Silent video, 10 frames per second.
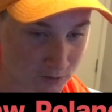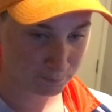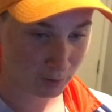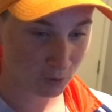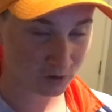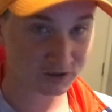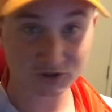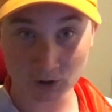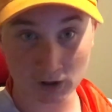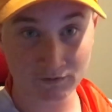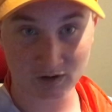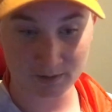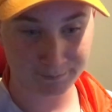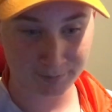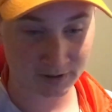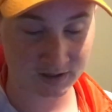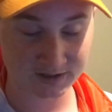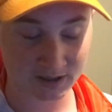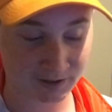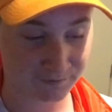Poland. Sorry if I
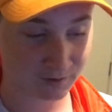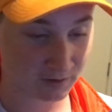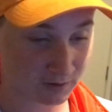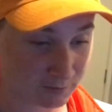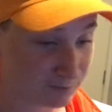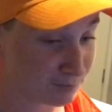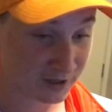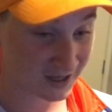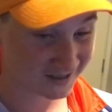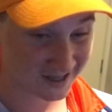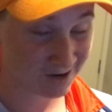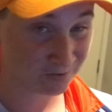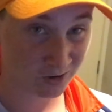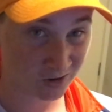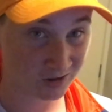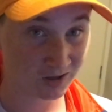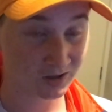pronounced that wrong.